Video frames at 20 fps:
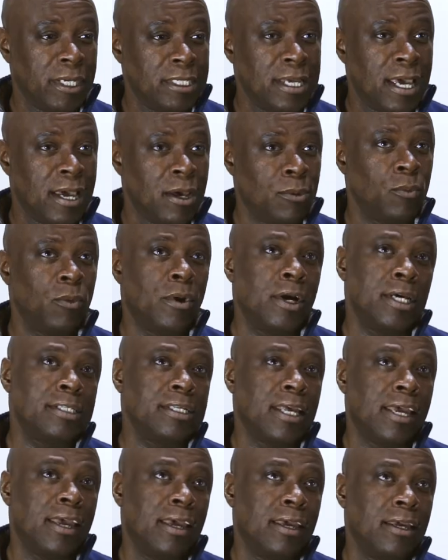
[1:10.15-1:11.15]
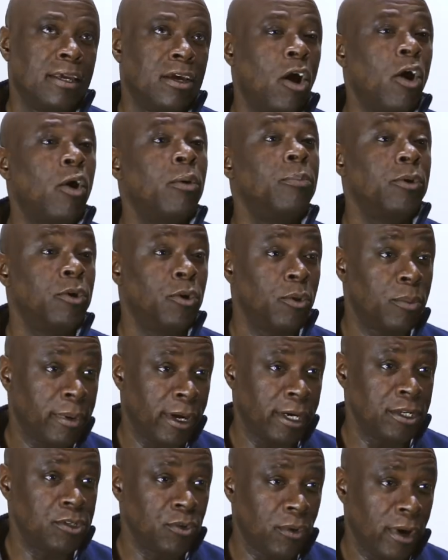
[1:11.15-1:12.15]
My dad was a carpenter
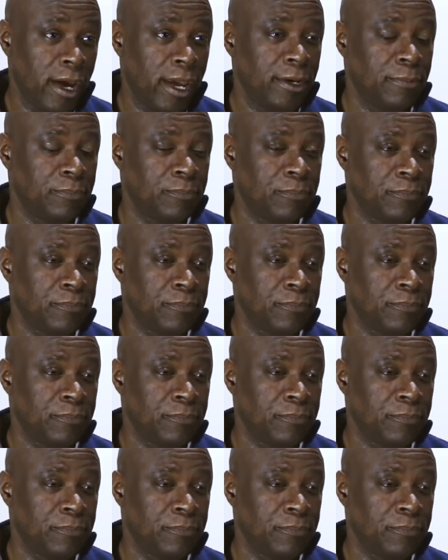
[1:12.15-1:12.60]
by trade.